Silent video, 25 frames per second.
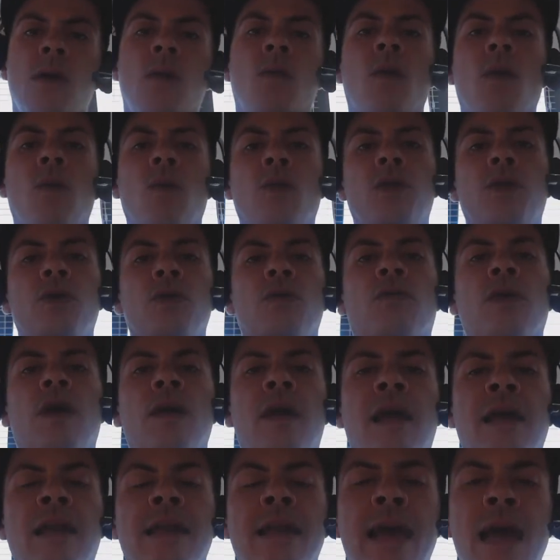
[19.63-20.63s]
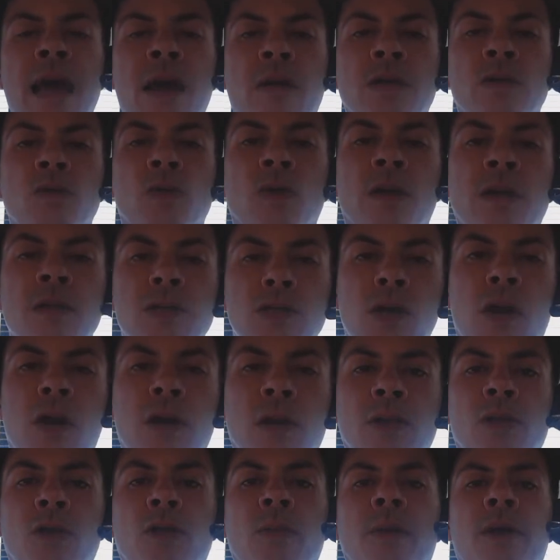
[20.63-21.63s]
What we'll do for right now is we're going to
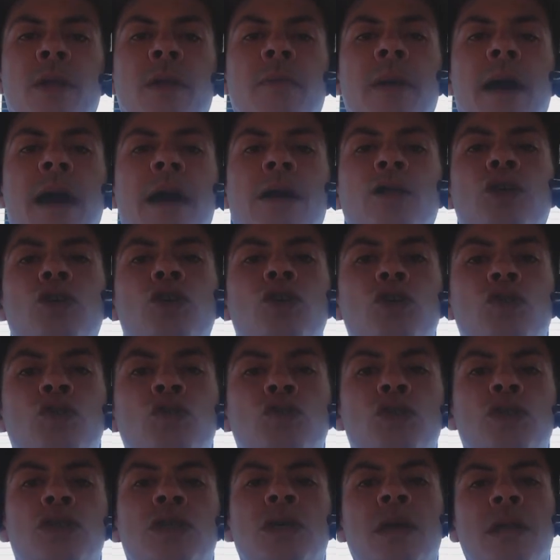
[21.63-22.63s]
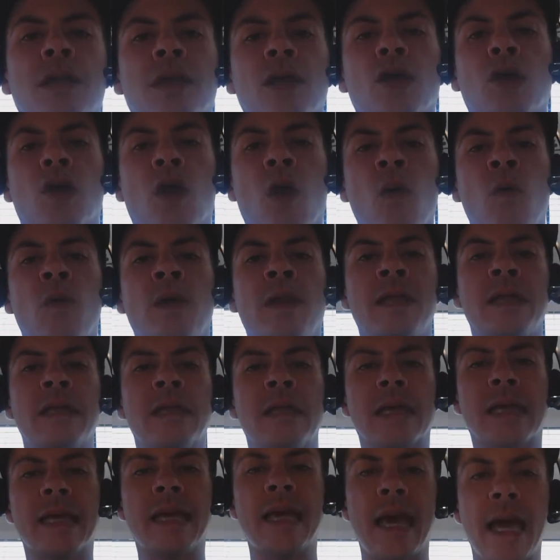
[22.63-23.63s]
talk a little bit about Houston going
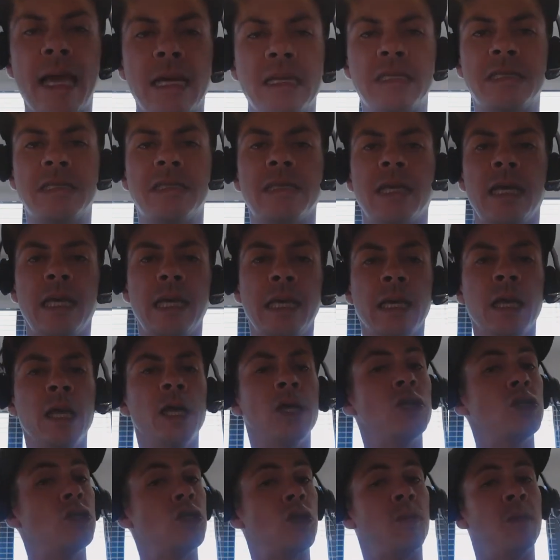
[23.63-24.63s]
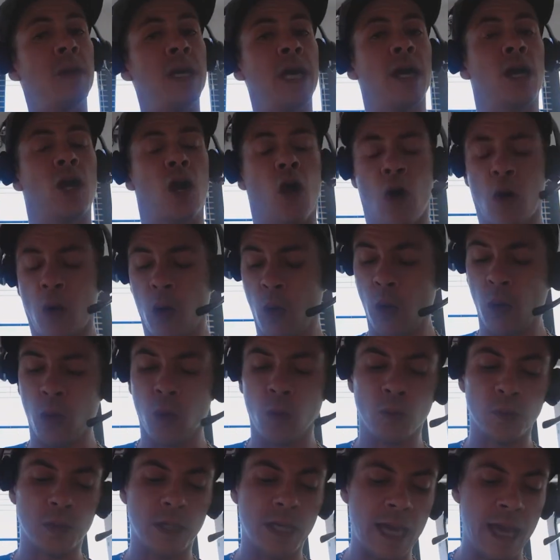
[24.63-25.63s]
into KC. Should be a
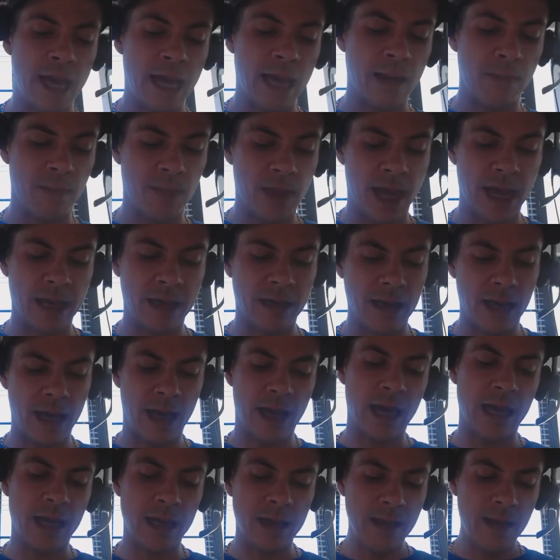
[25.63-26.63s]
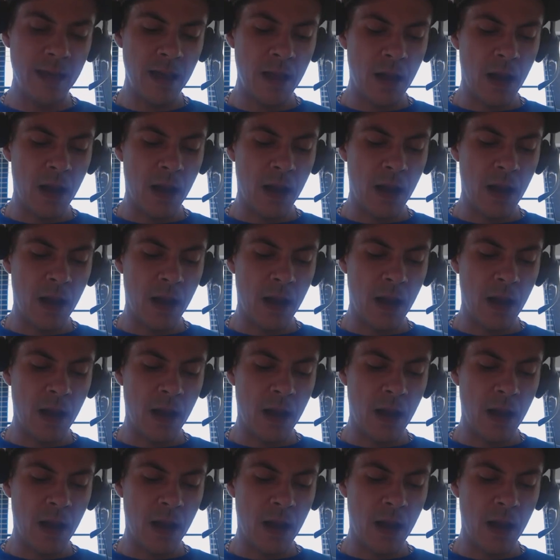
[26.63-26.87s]
cold game that day.